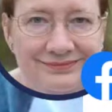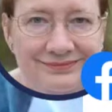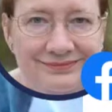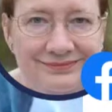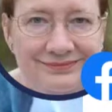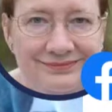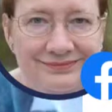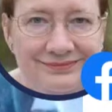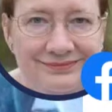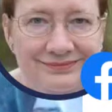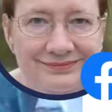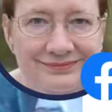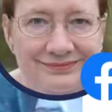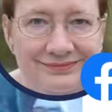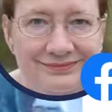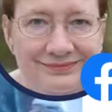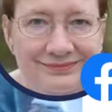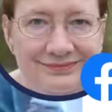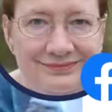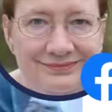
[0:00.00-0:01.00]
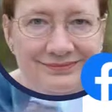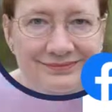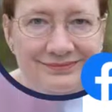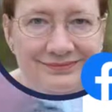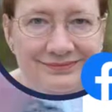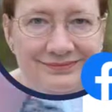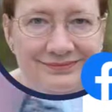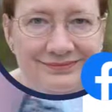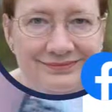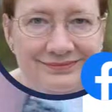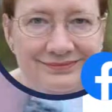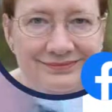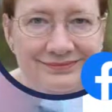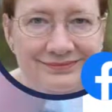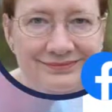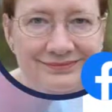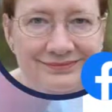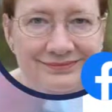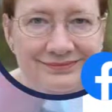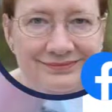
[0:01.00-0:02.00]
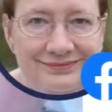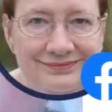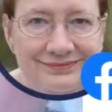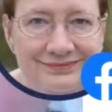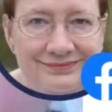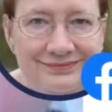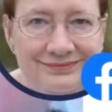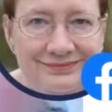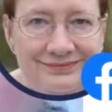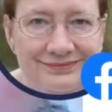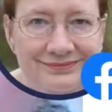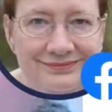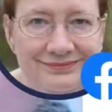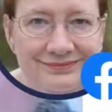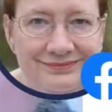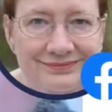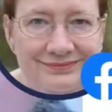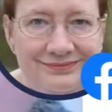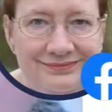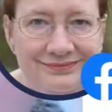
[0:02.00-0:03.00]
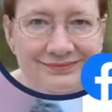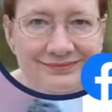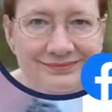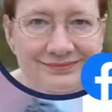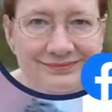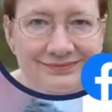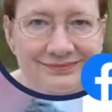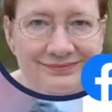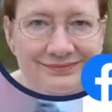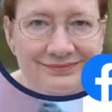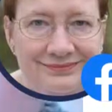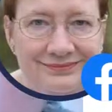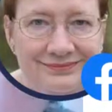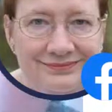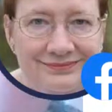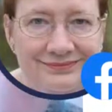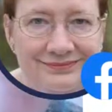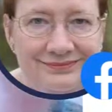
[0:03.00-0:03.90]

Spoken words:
(silent)